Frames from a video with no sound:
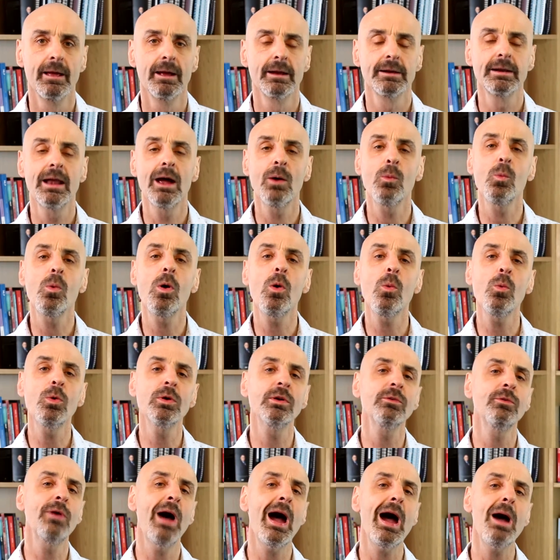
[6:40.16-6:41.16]
Now, what would
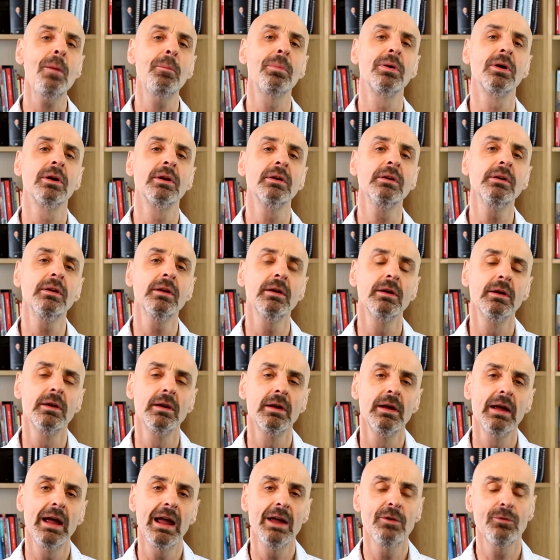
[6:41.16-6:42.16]
have happened
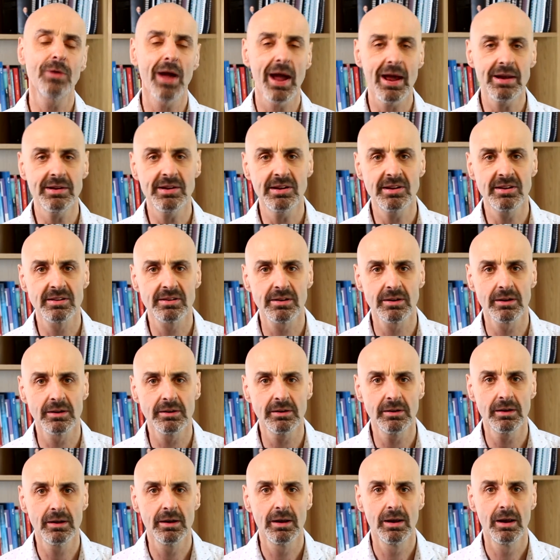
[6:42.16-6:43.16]
if
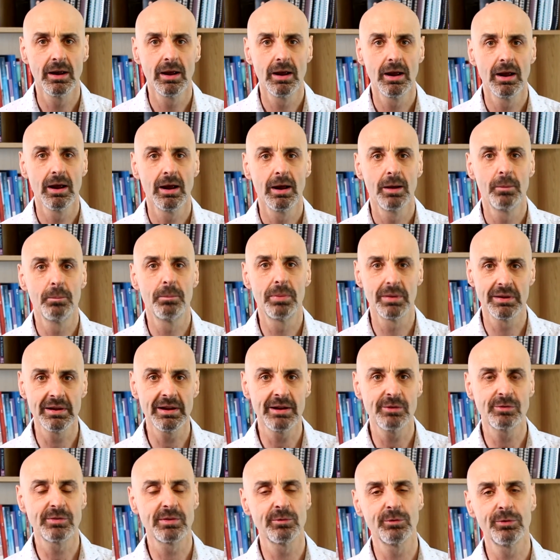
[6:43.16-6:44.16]
Edison
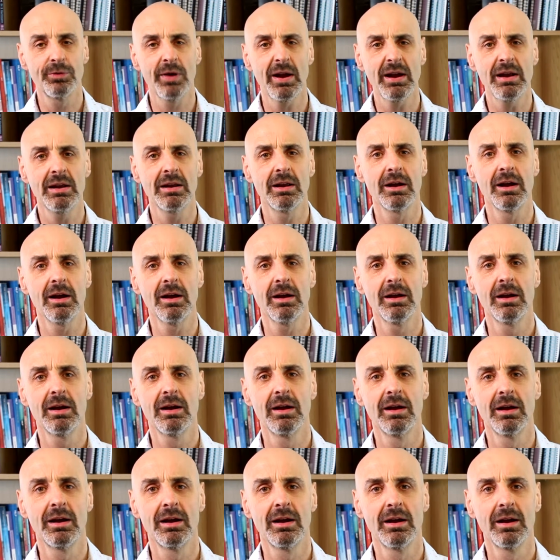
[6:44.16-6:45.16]
believed in failure?
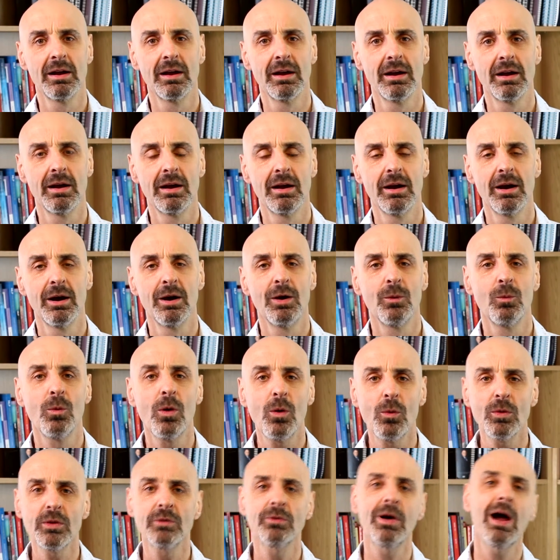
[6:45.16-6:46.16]
What
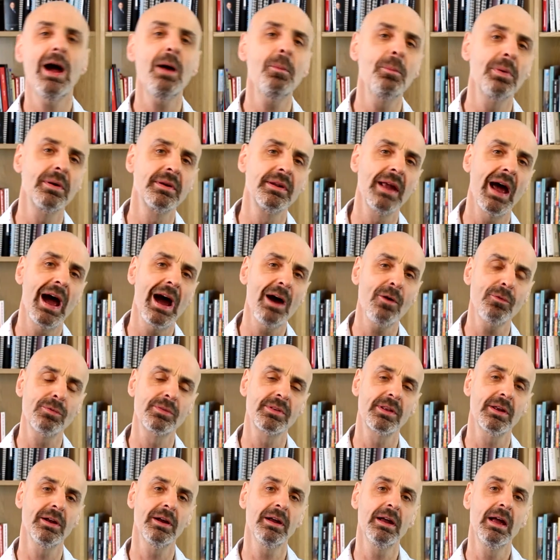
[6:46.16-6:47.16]
would have happened
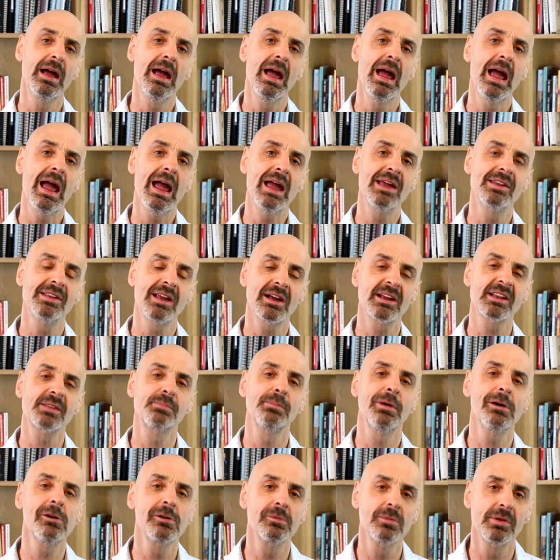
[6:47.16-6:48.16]
after his
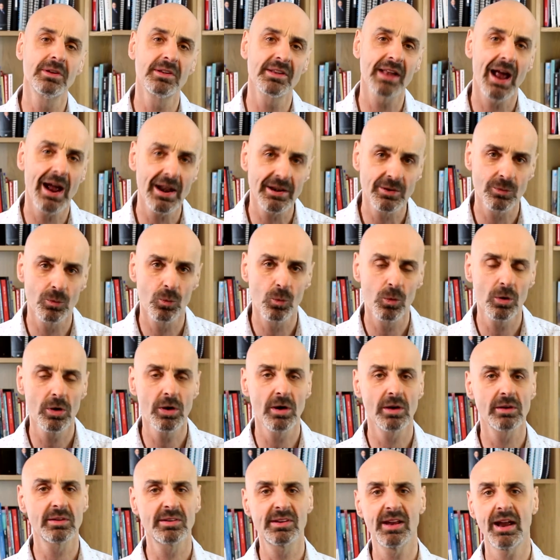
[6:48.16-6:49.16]
experiments hadn't
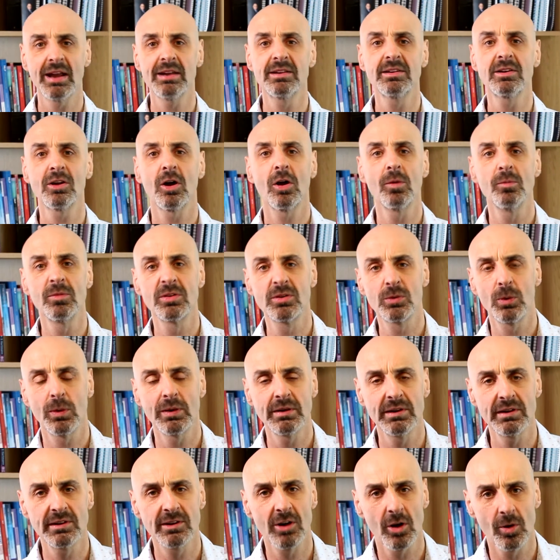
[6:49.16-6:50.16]
worked 10 times,
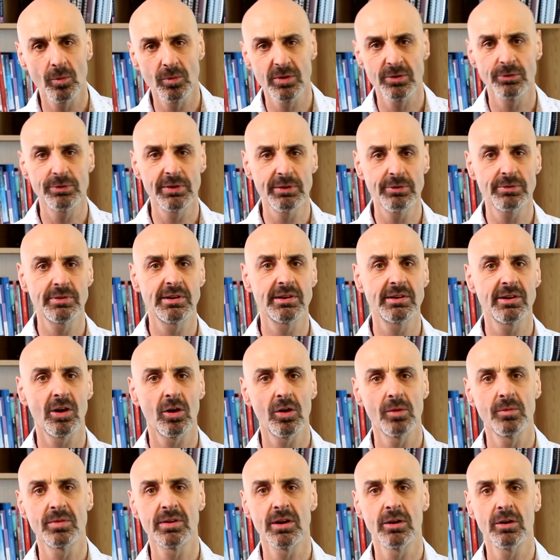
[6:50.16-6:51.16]
20 times, 50
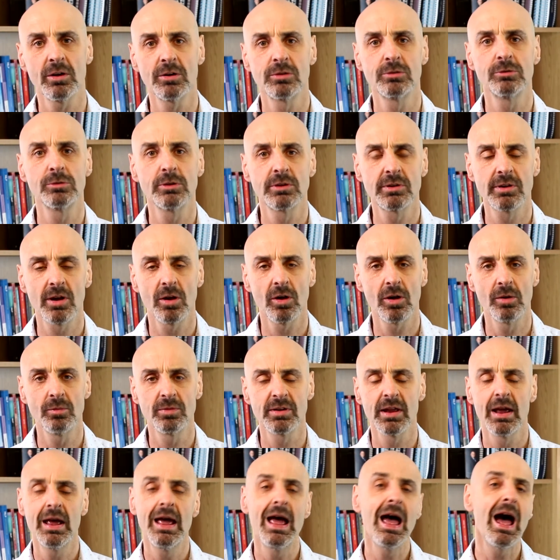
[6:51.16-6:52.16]
times, 100 times?
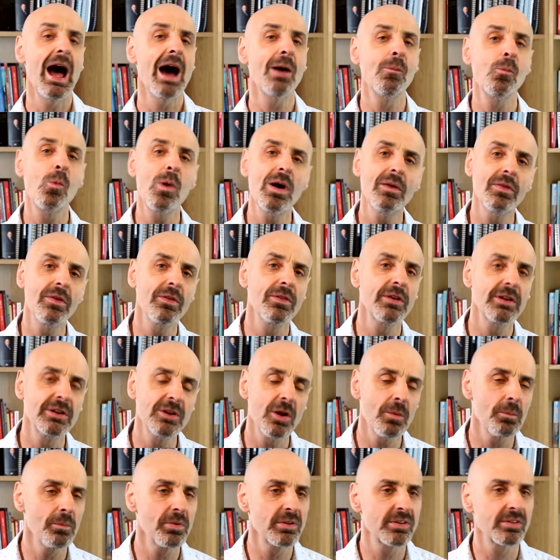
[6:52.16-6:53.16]
And whether the
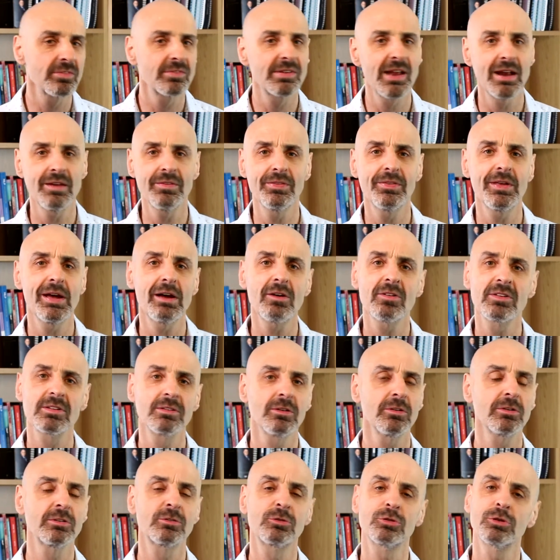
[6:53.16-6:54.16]
numbers of 10,000
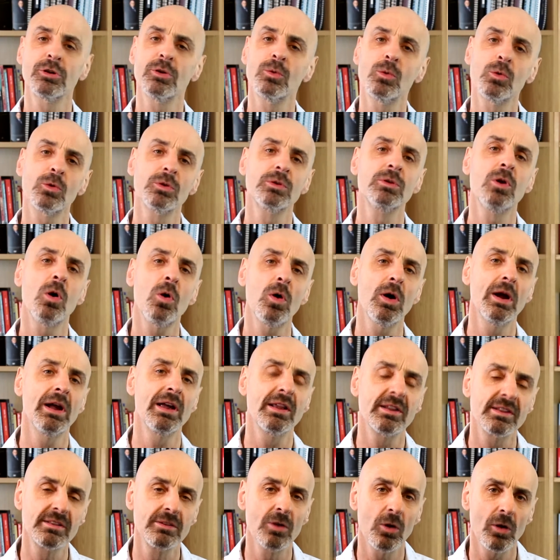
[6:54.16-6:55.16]
are true or not,
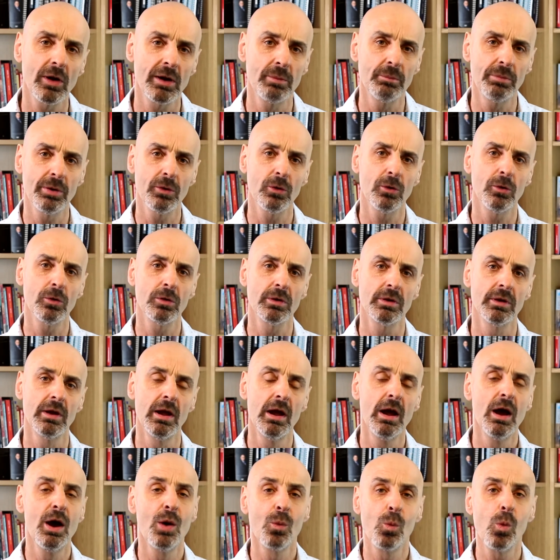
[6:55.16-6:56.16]
it's not important.
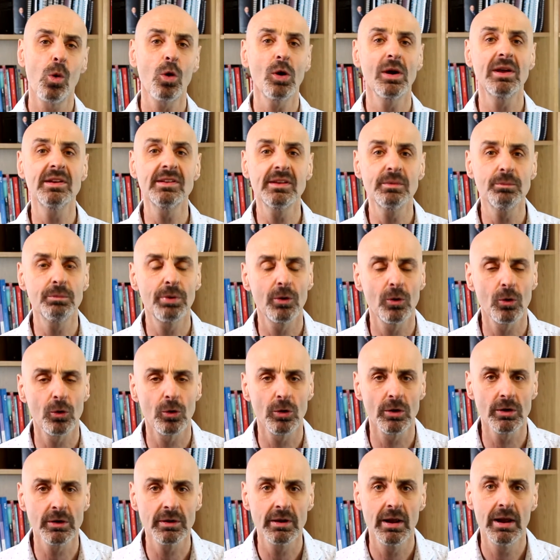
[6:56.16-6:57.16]
What is
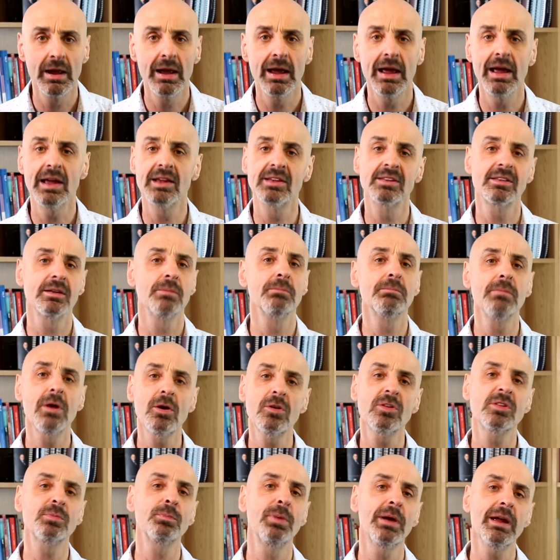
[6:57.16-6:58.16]
important is that
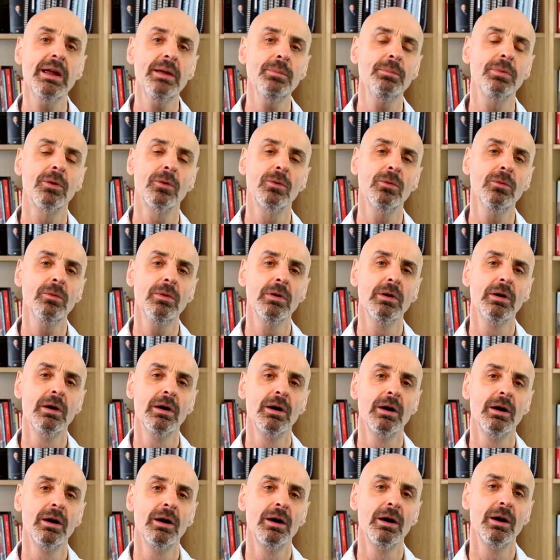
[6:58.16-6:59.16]
most people
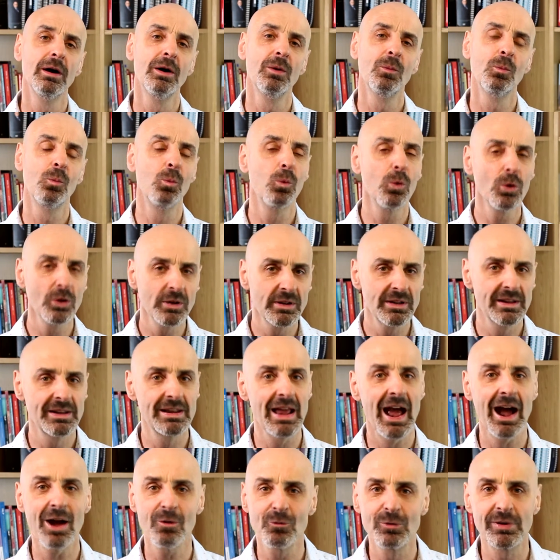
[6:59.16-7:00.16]
would
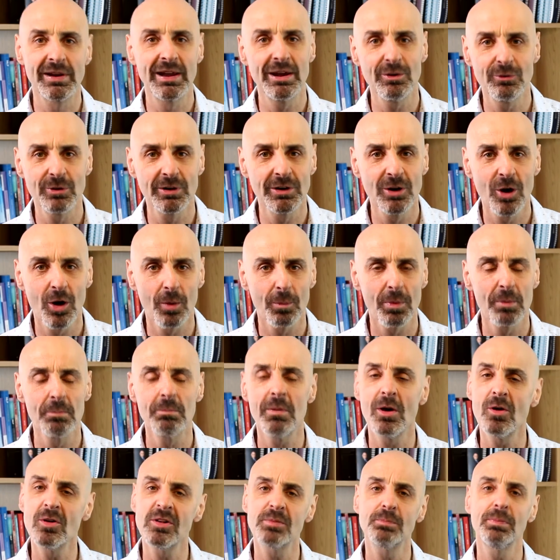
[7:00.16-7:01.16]
have given up.
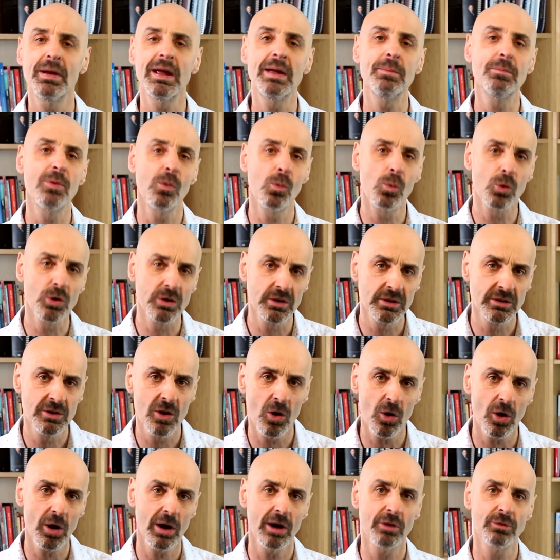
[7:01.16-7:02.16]
Most people would
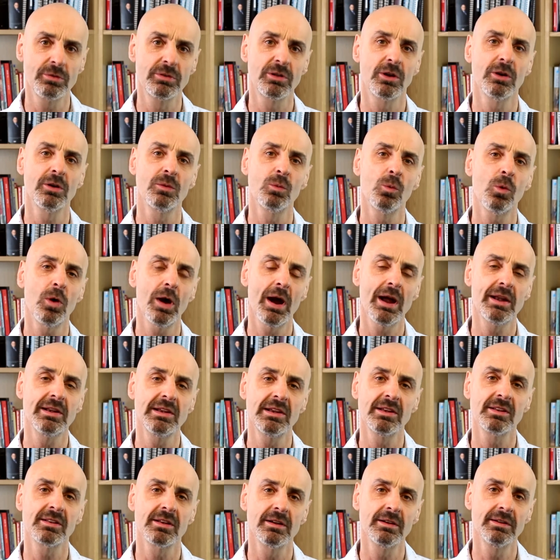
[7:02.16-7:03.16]
not have done what
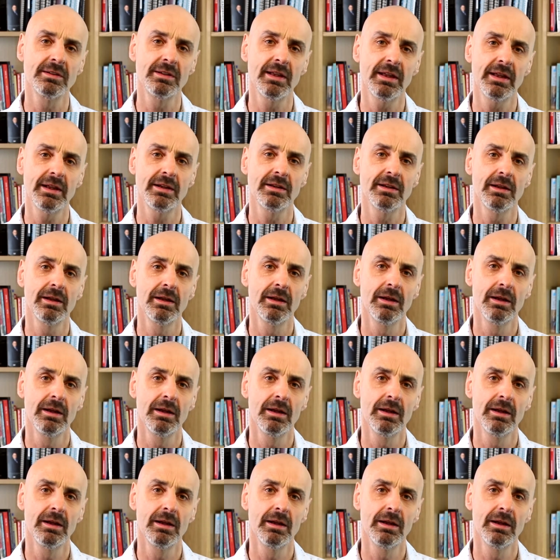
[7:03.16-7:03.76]
Edison did.